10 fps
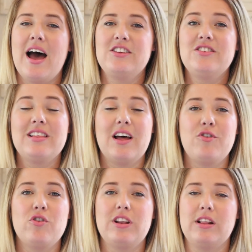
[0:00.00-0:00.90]
I just love
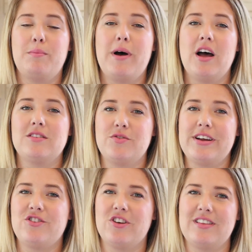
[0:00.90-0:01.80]
all the little bars and
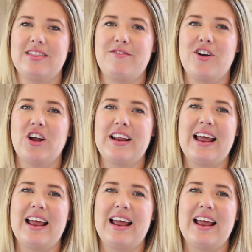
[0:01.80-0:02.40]
restaurants that they've got,